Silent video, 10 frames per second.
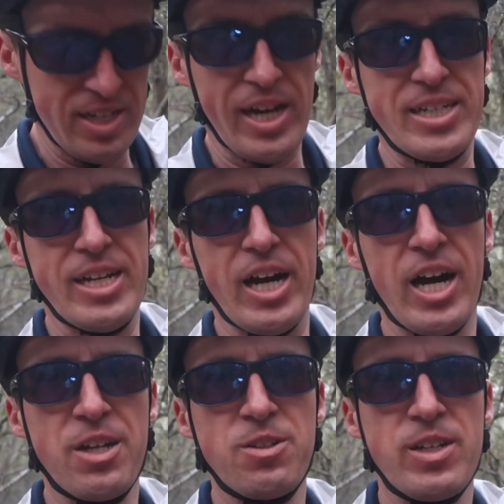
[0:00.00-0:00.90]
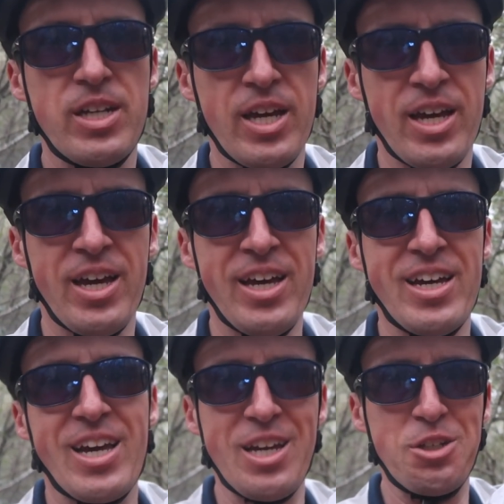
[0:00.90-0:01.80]
I did
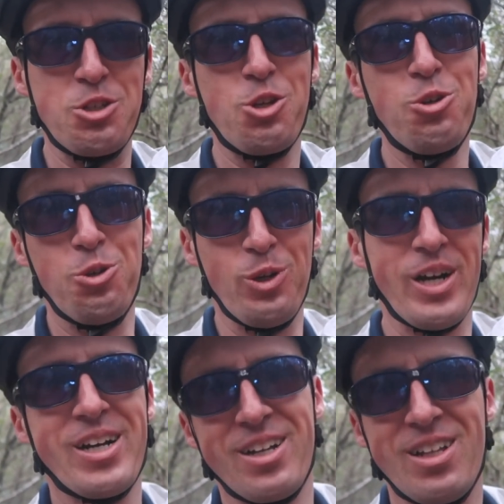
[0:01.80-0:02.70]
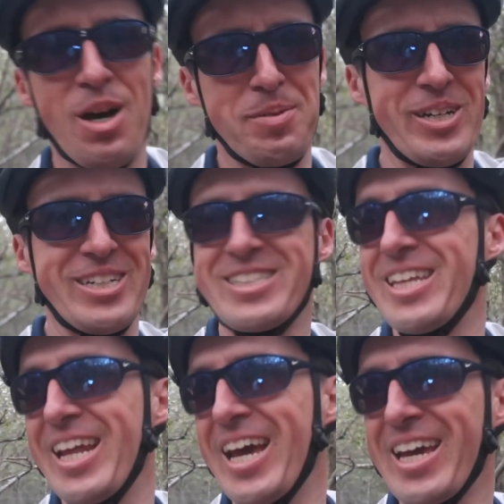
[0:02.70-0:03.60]
102 kilometers
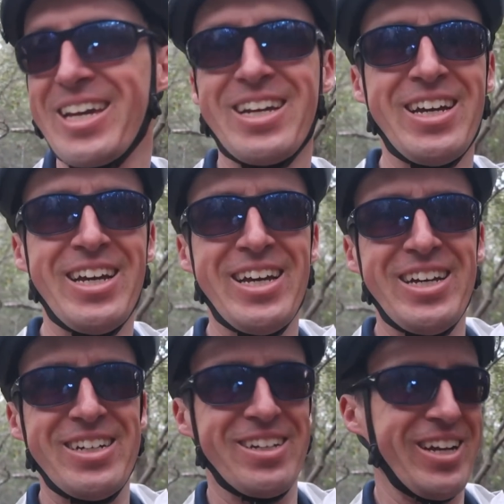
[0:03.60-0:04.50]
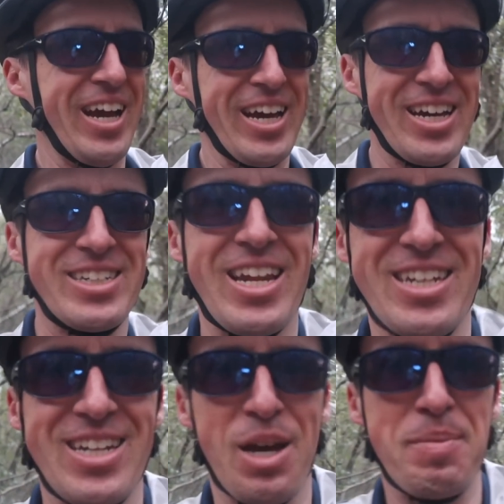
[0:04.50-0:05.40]
today. Okay,
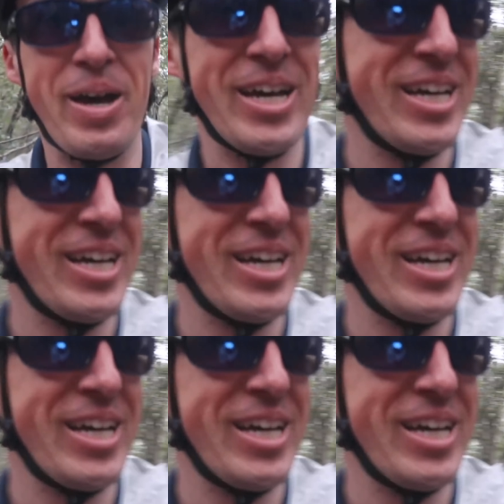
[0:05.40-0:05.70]
tent time.